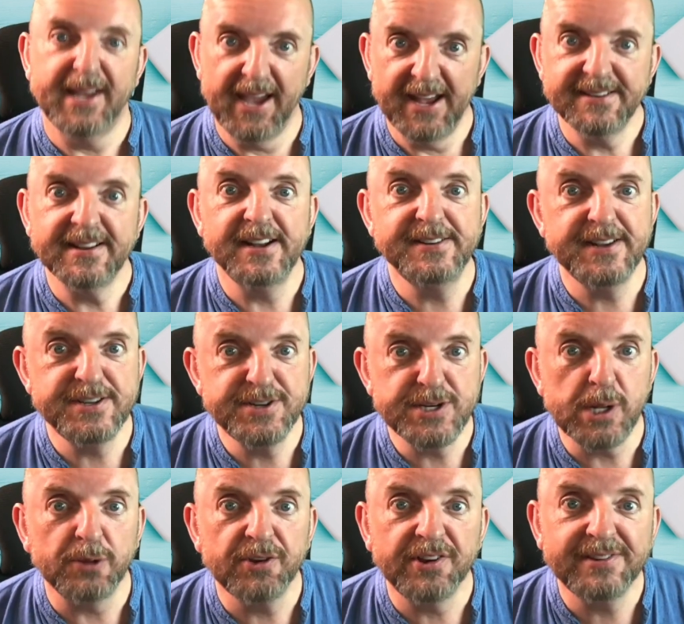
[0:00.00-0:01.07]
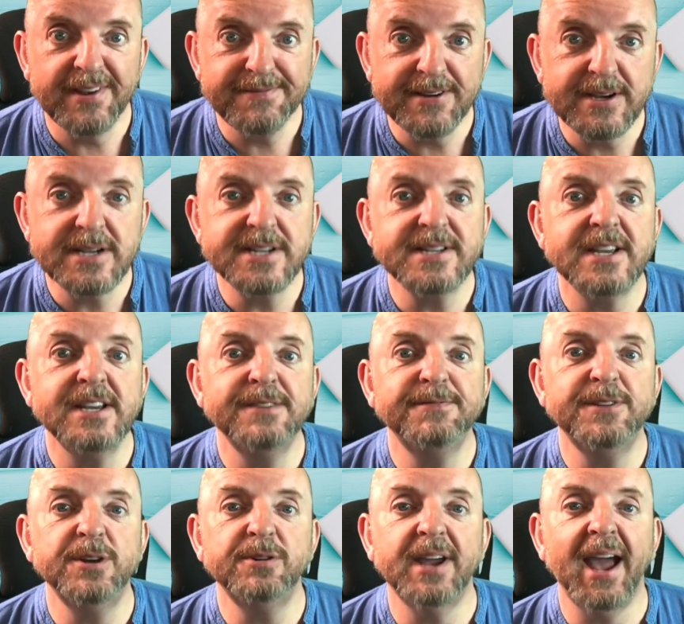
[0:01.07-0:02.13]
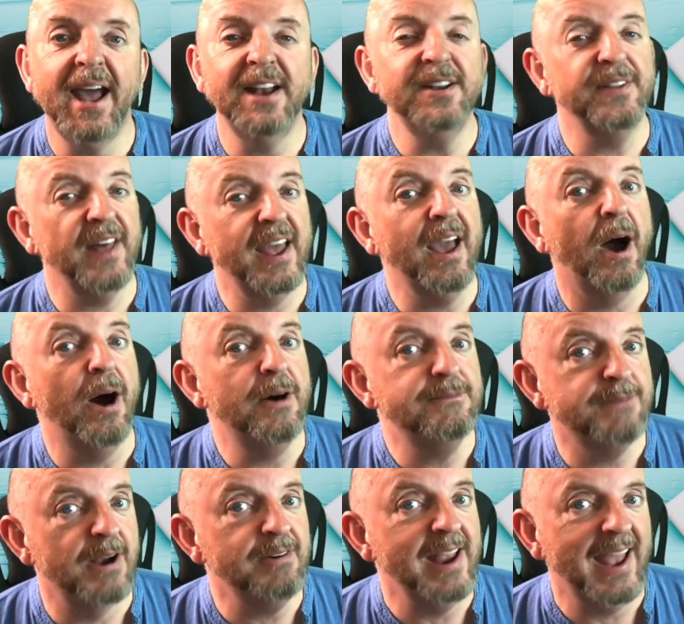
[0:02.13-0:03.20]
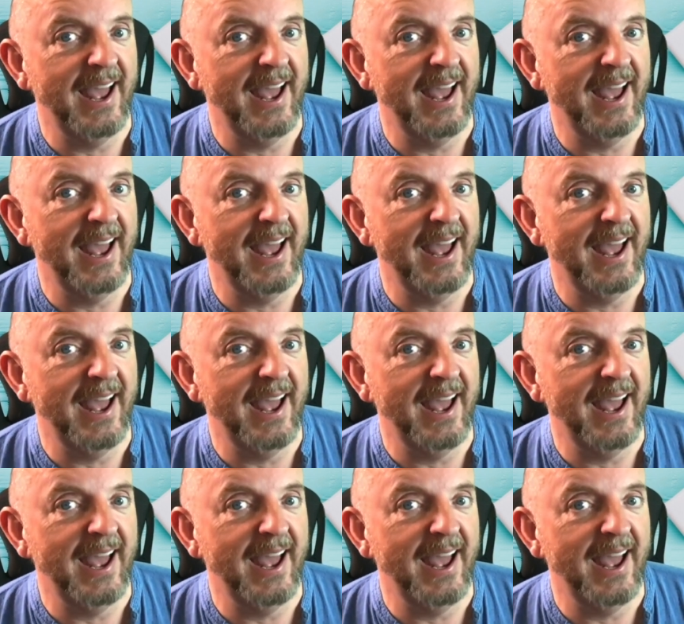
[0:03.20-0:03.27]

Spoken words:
get a digital certificate if you can. They are very